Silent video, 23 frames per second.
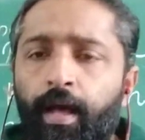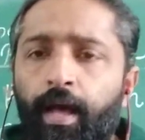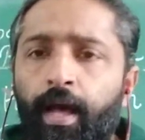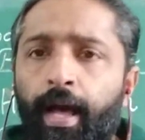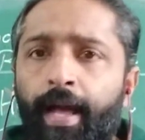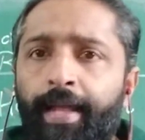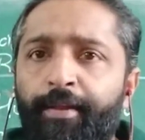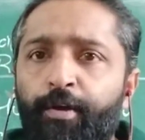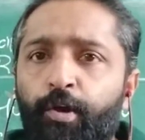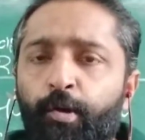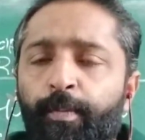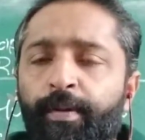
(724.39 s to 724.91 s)

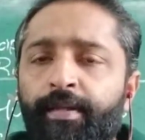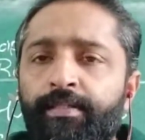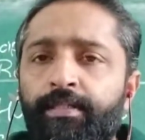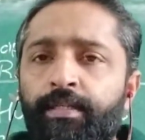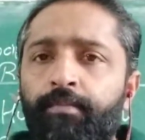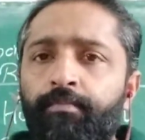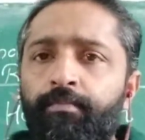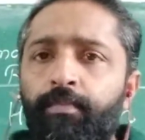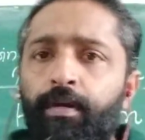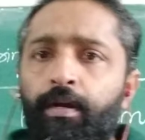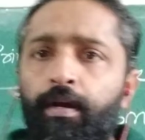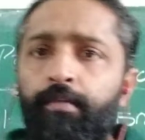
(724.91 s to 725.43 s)
And
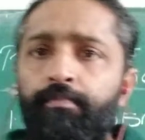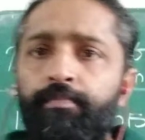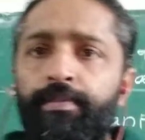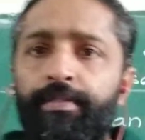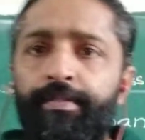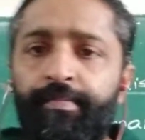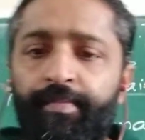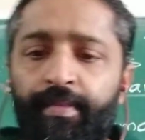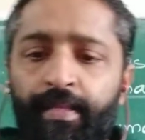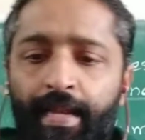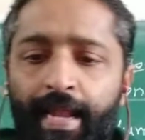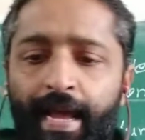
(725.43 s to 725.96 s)
humanism comes
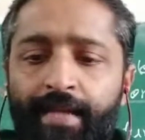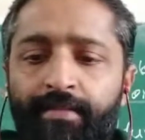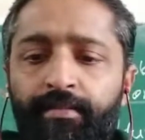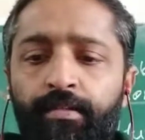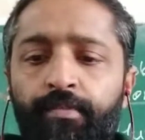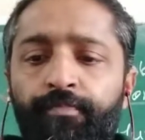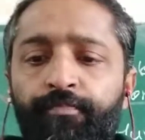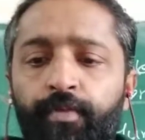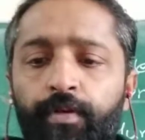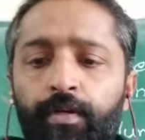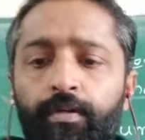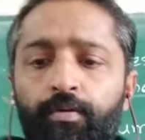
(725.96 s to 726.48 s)
from the
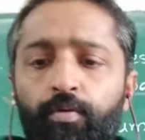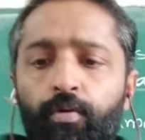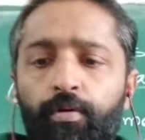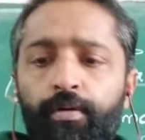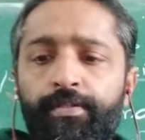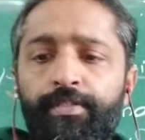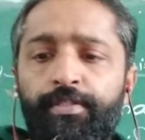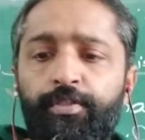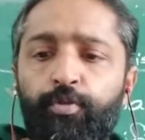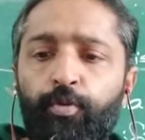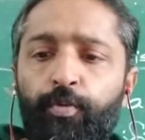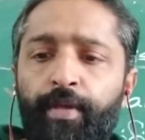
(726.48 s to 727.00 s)
Latin word called
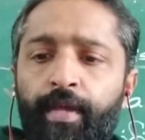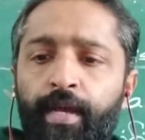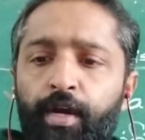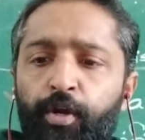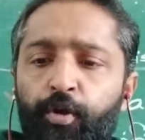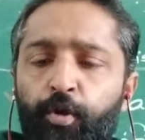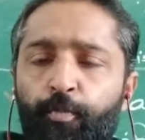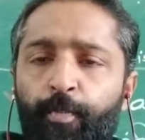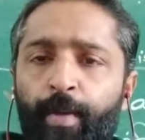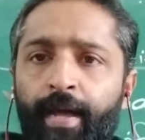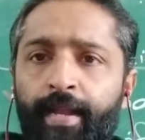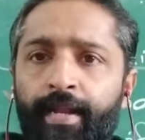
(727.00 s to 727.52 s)
studia
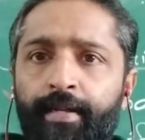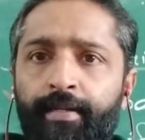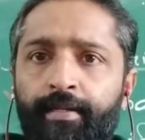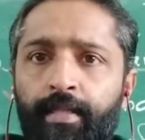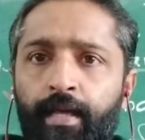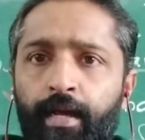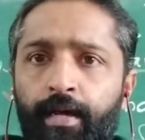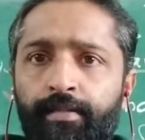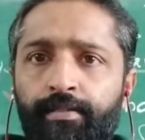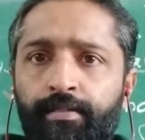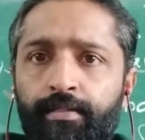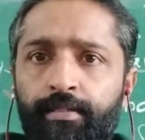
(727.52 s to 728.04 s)

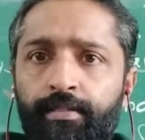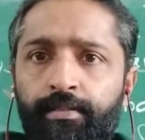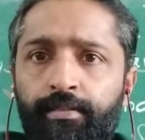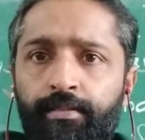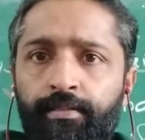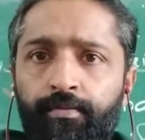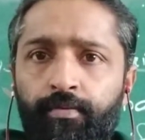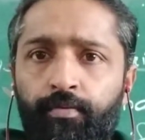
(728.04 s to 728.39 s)
humanitatis,